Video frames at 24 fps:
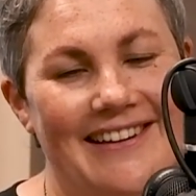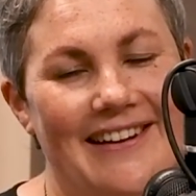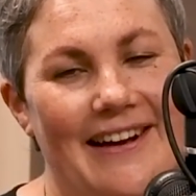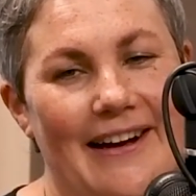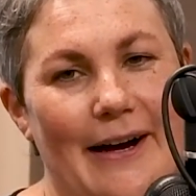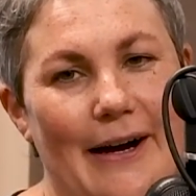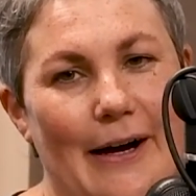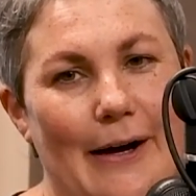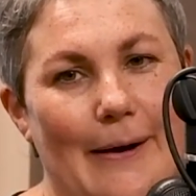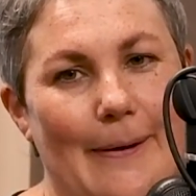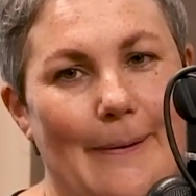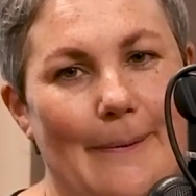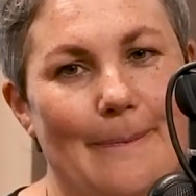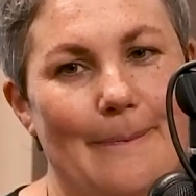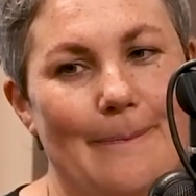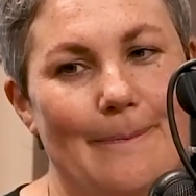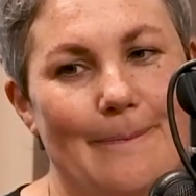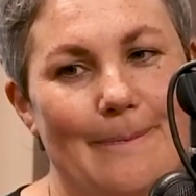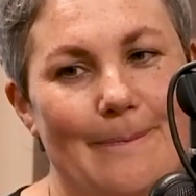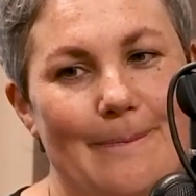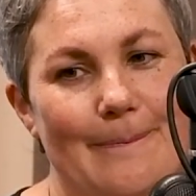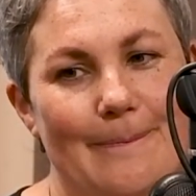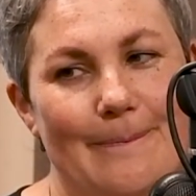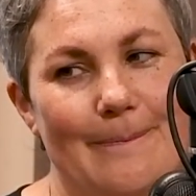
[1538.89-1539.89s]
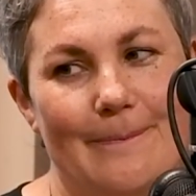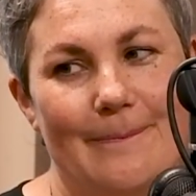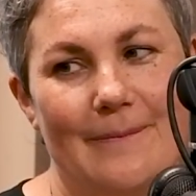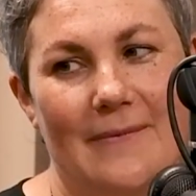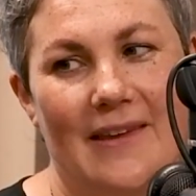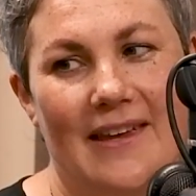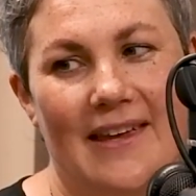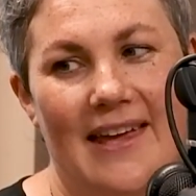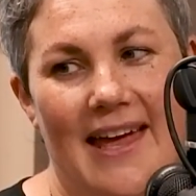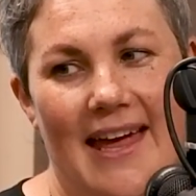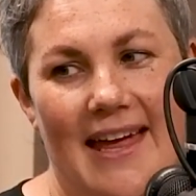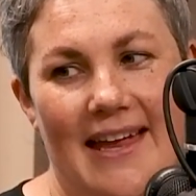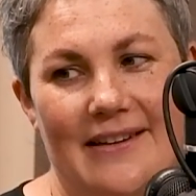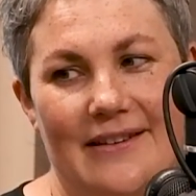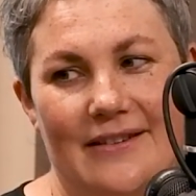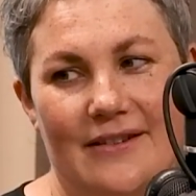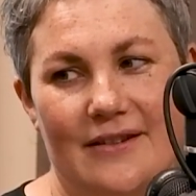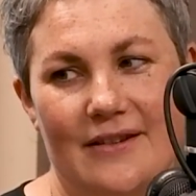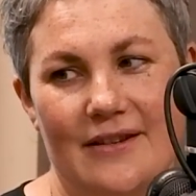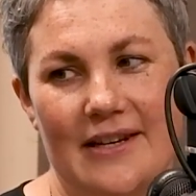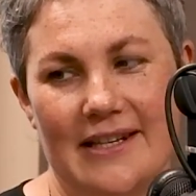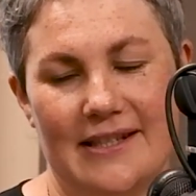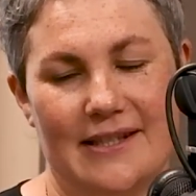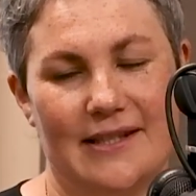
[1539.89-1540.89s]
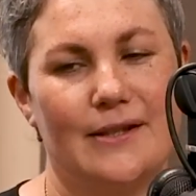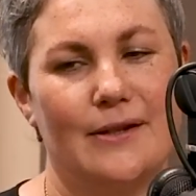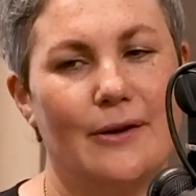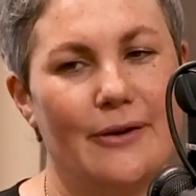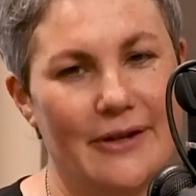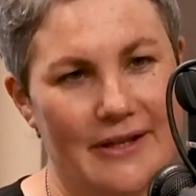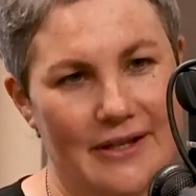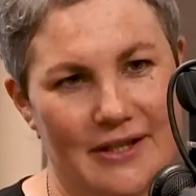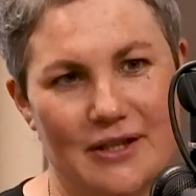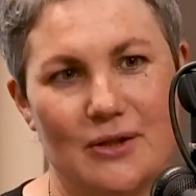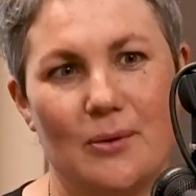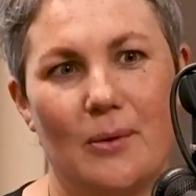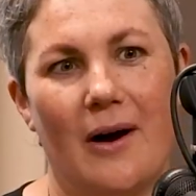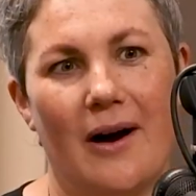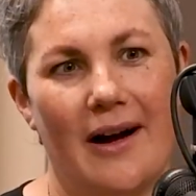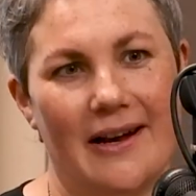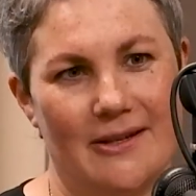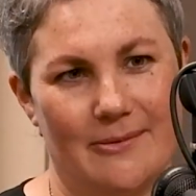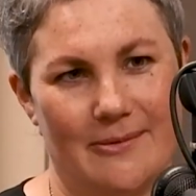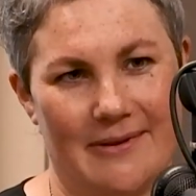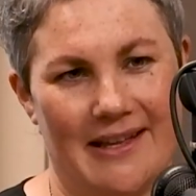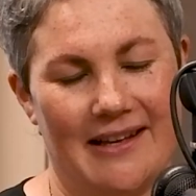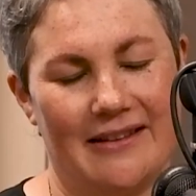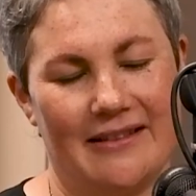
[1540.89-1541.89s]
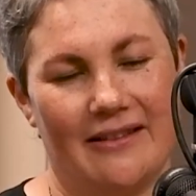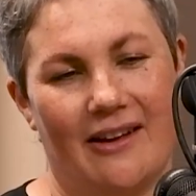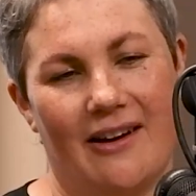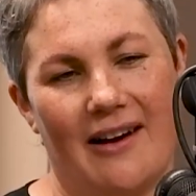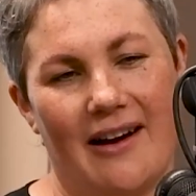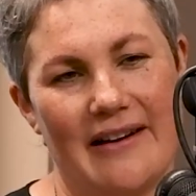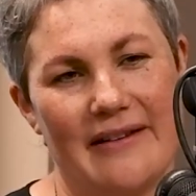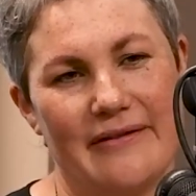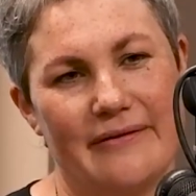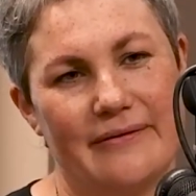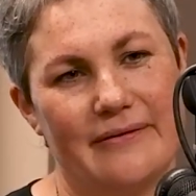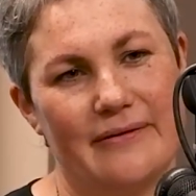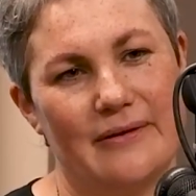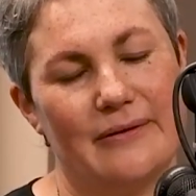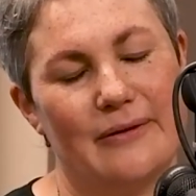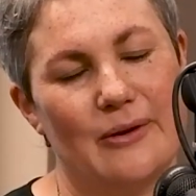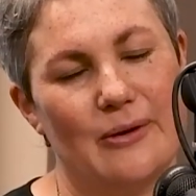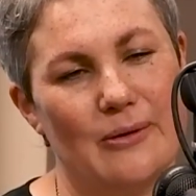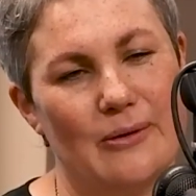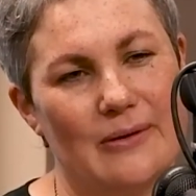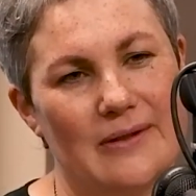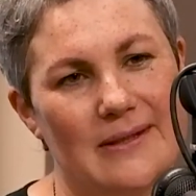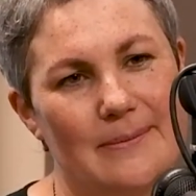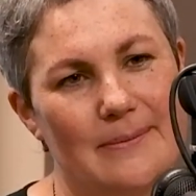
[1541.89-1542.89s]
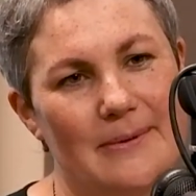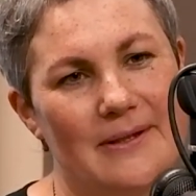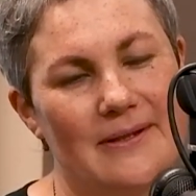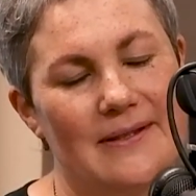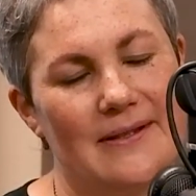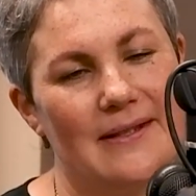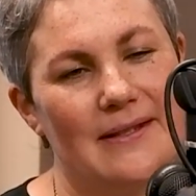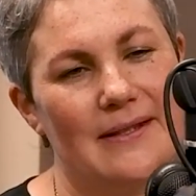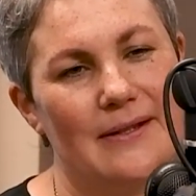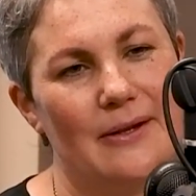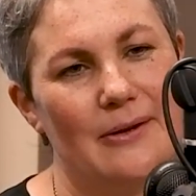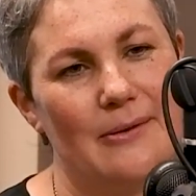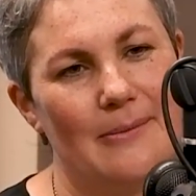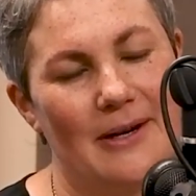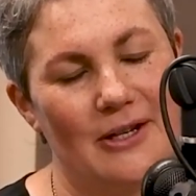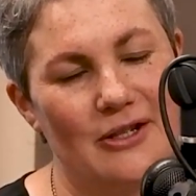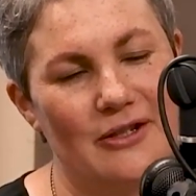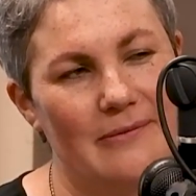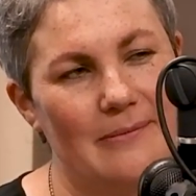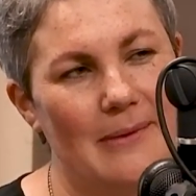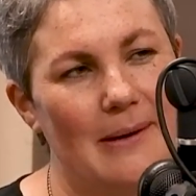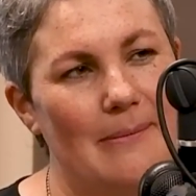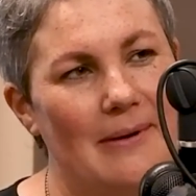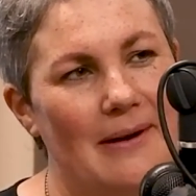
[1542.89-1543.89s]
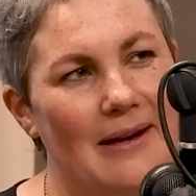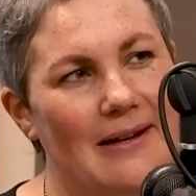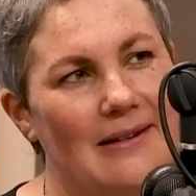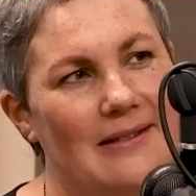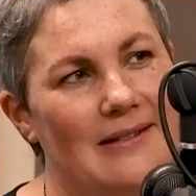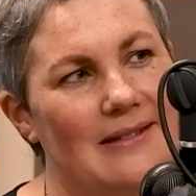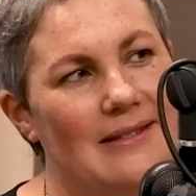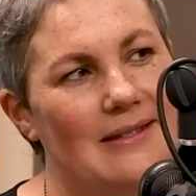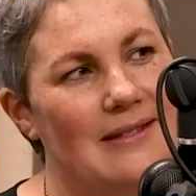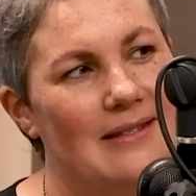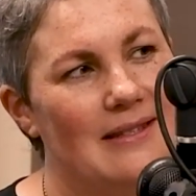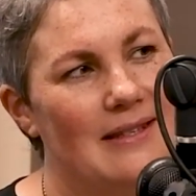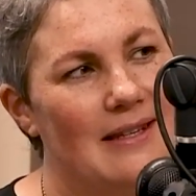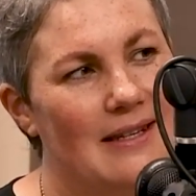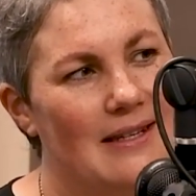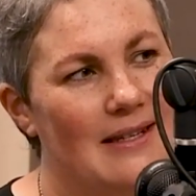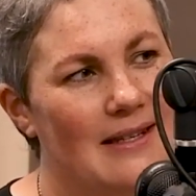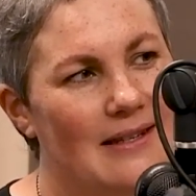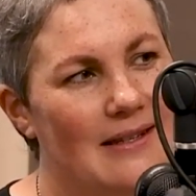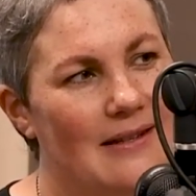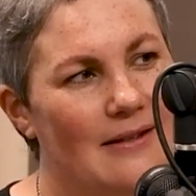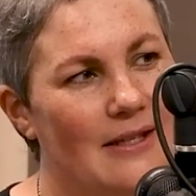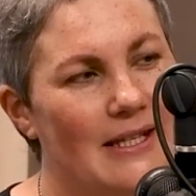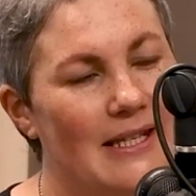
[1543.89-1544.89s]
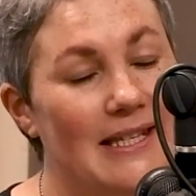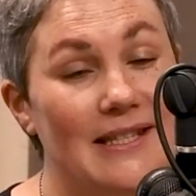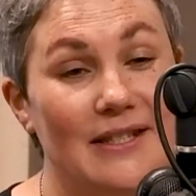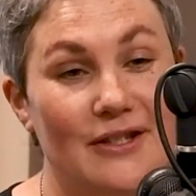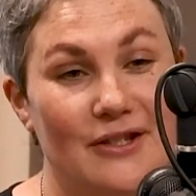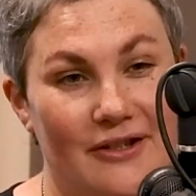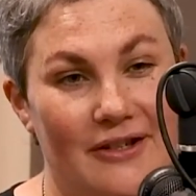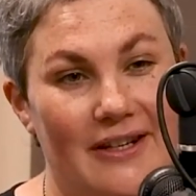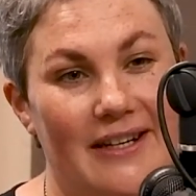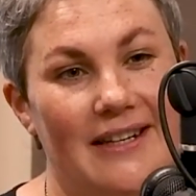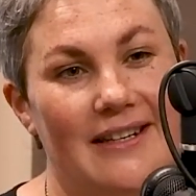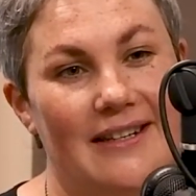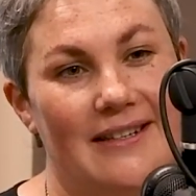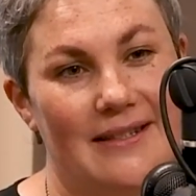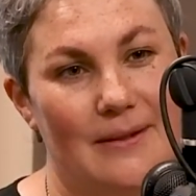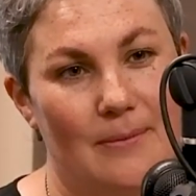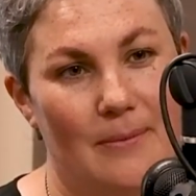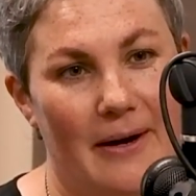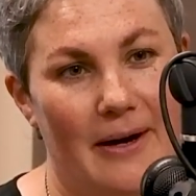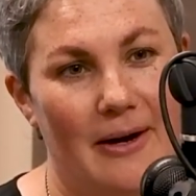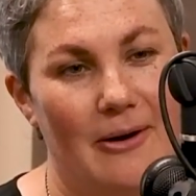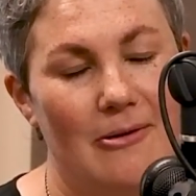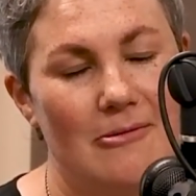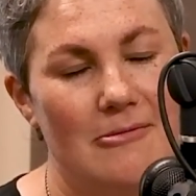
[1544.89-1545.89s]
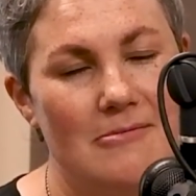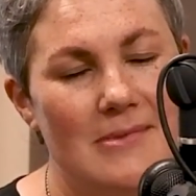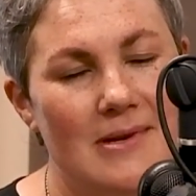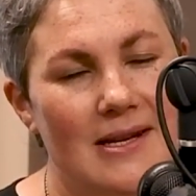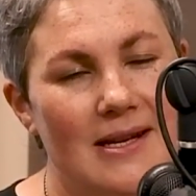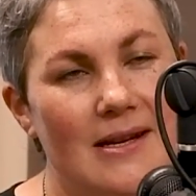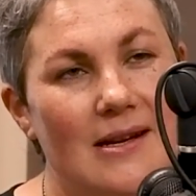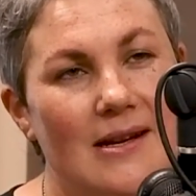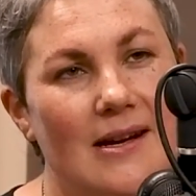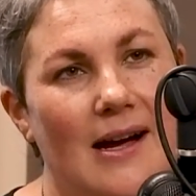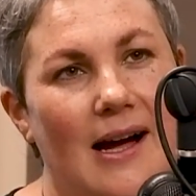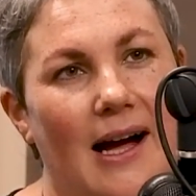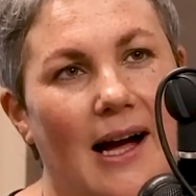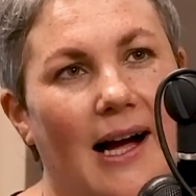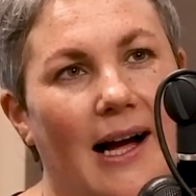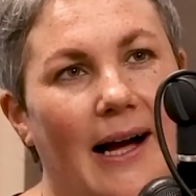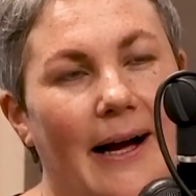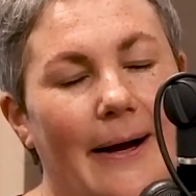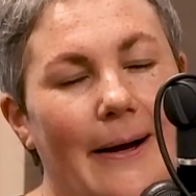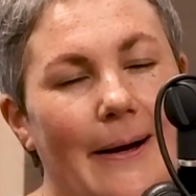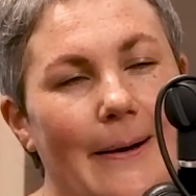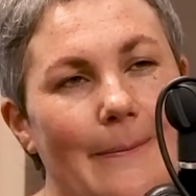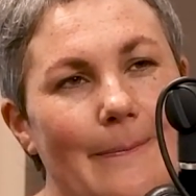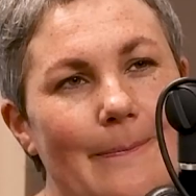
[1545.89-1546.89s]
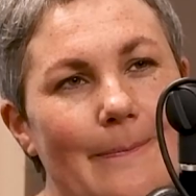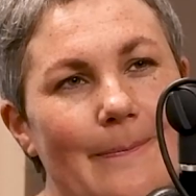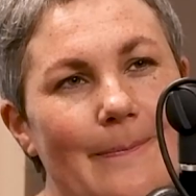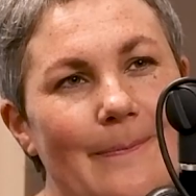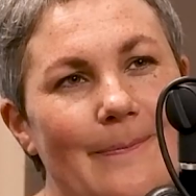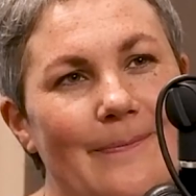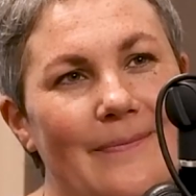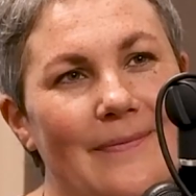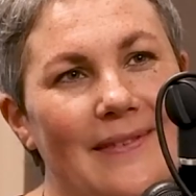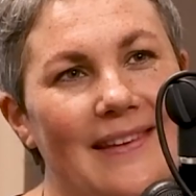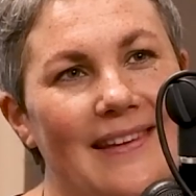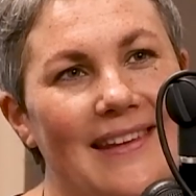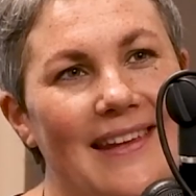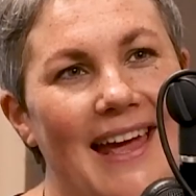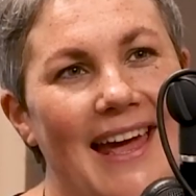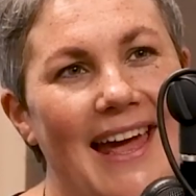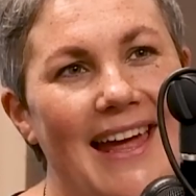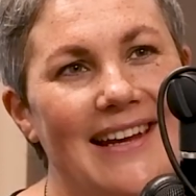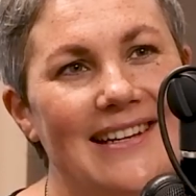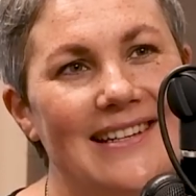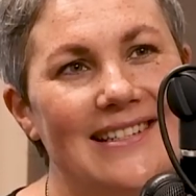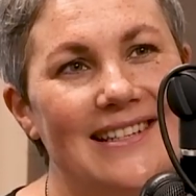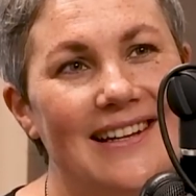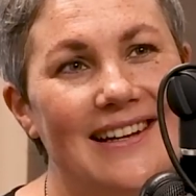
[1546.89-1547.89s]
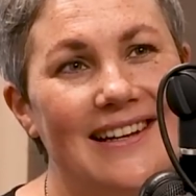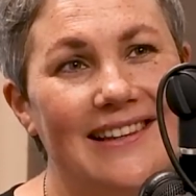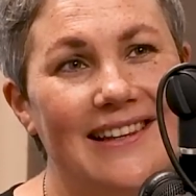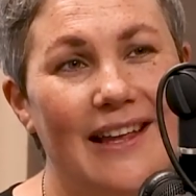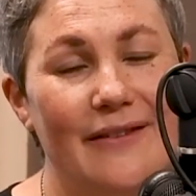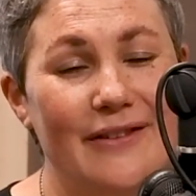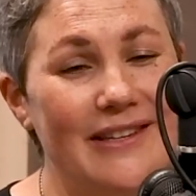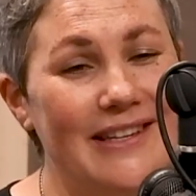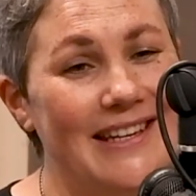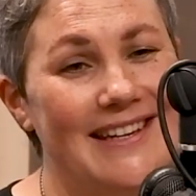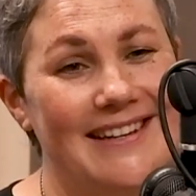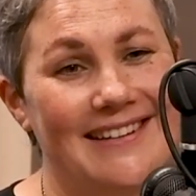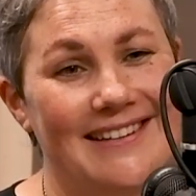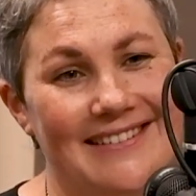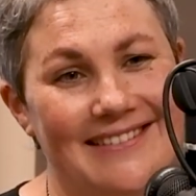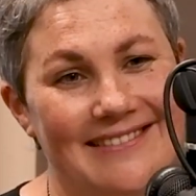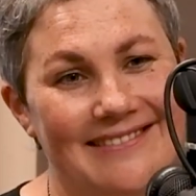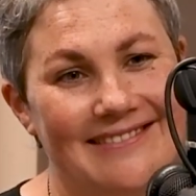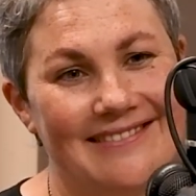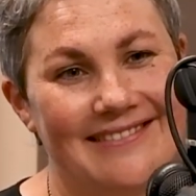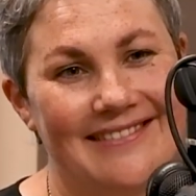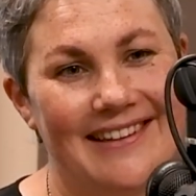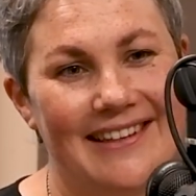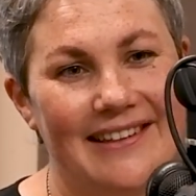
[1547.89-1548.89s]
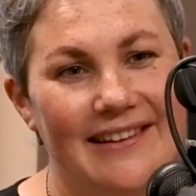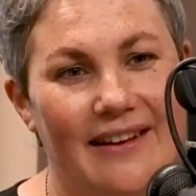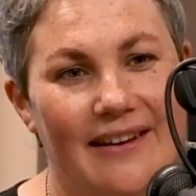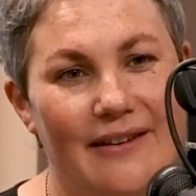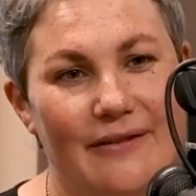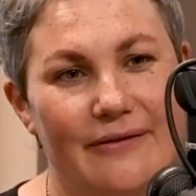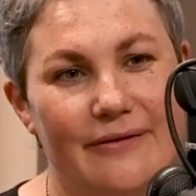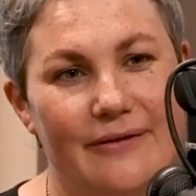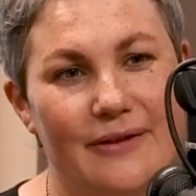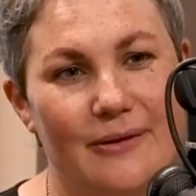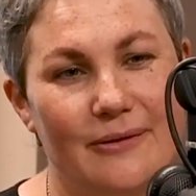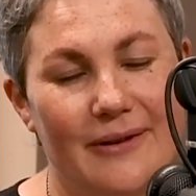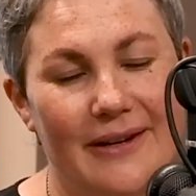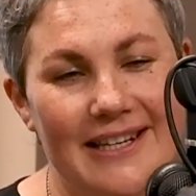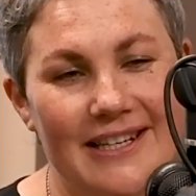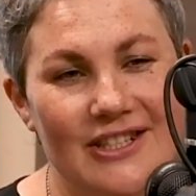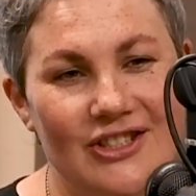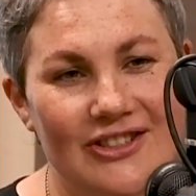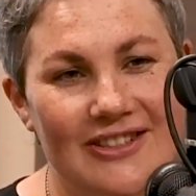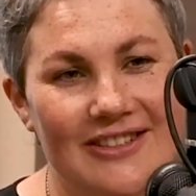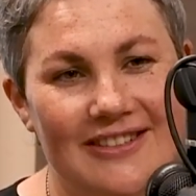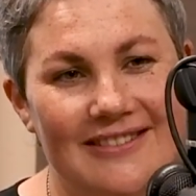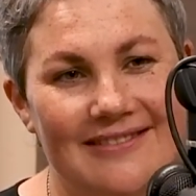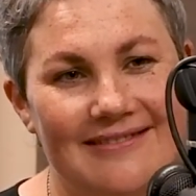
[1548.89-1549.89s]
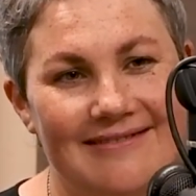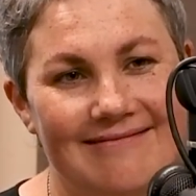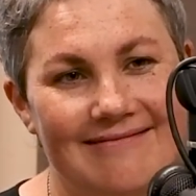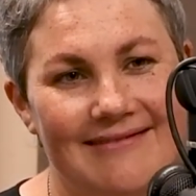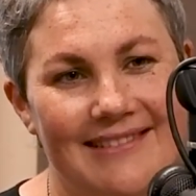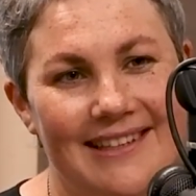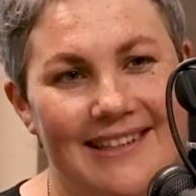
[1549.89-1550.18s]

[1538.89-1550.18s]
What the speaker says: And it's so intertwined with our life, of course, because it's so much of my partner's history as well. And I love it here. I love the region.